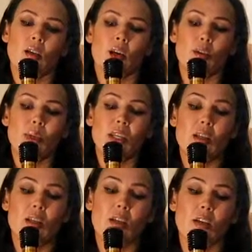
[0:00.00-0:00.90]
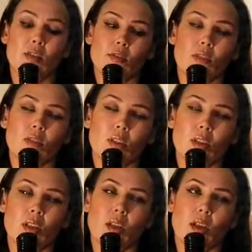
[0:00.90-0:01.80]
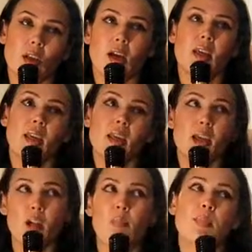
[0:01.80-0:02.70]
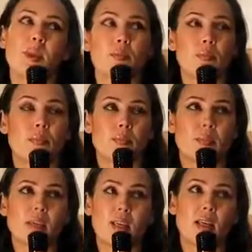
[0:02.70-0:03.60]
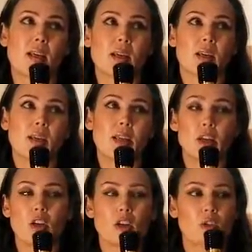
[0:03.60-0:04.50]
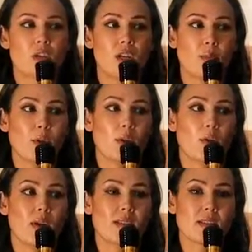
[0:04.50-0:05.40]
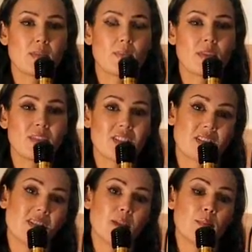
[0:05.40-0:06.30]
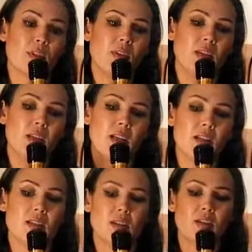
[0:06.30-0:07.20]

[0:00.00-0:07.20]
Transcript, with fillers: I mean, I can't help but take Leonardo DiCaprio as a perfect example, and